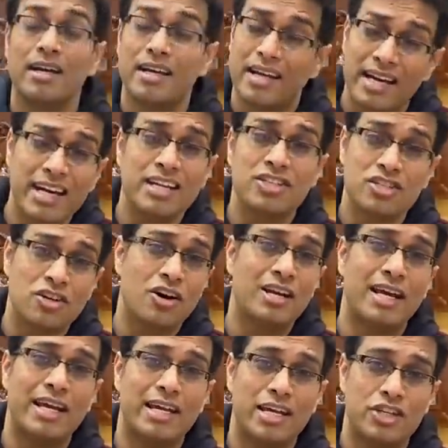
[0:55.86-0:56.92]
a great stock
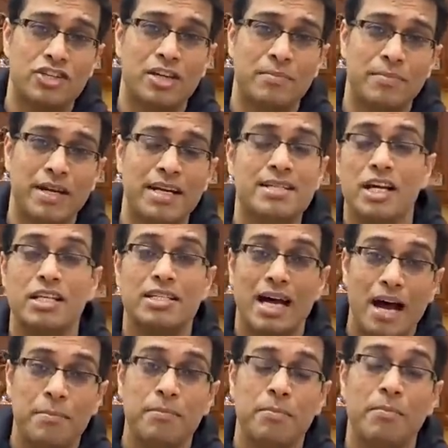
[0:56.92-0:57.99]
like Asian Paints is
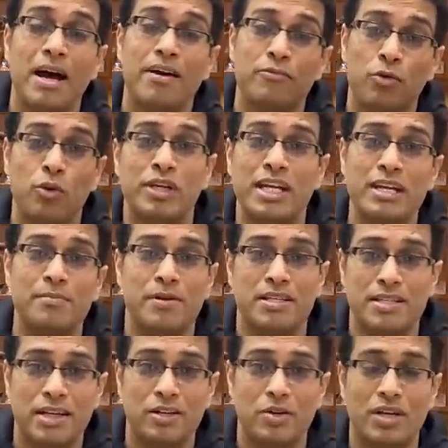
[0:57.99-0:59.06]
up by
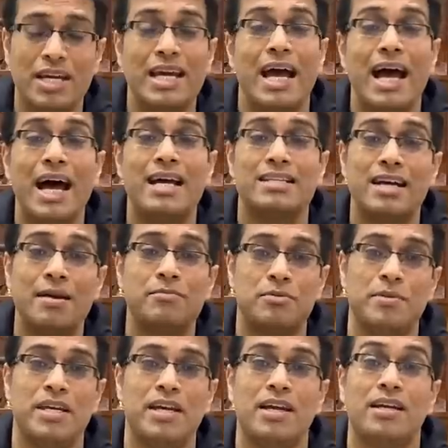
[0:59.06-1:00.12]
14% today as I'm
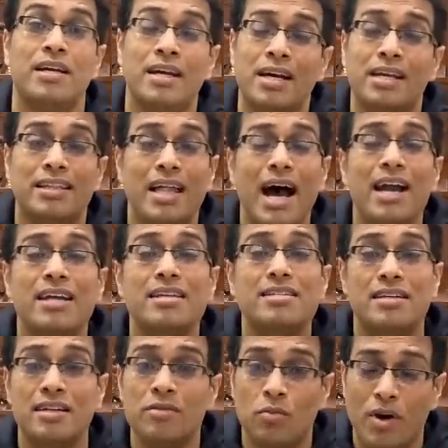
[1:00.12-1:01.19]
speaking. That
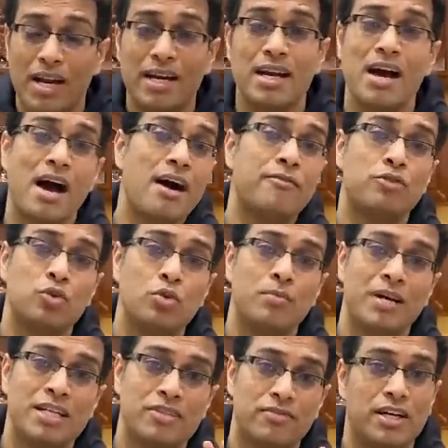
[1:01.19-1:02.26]
is in 1.5-2
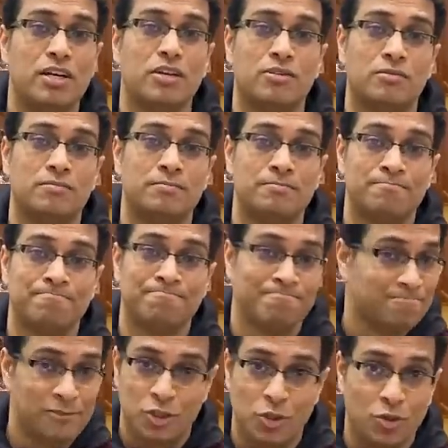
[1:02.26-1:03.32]
months window.
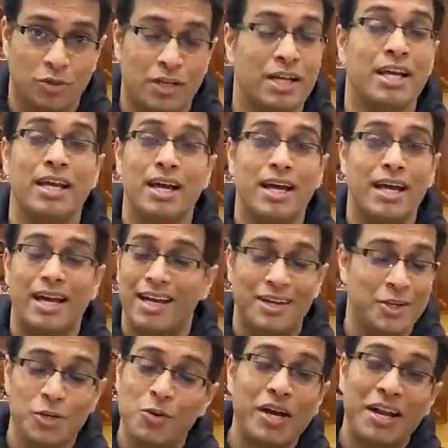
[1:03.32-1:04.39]
So
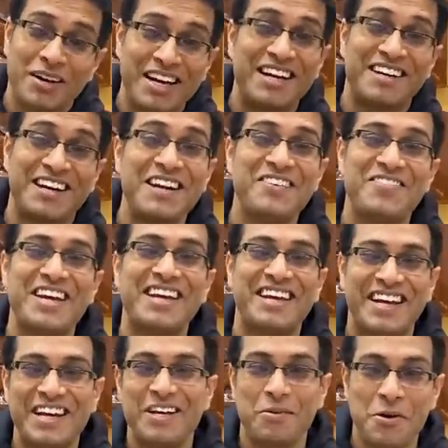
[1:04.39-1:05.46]
you can literally make
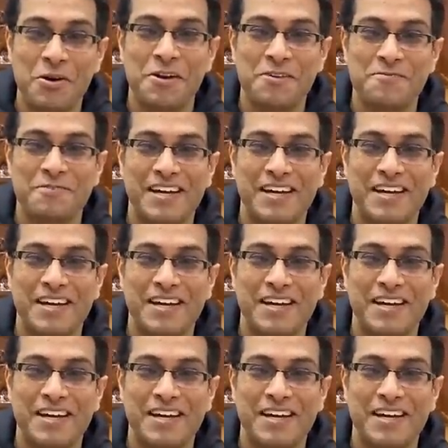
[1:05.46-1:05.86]
great amount of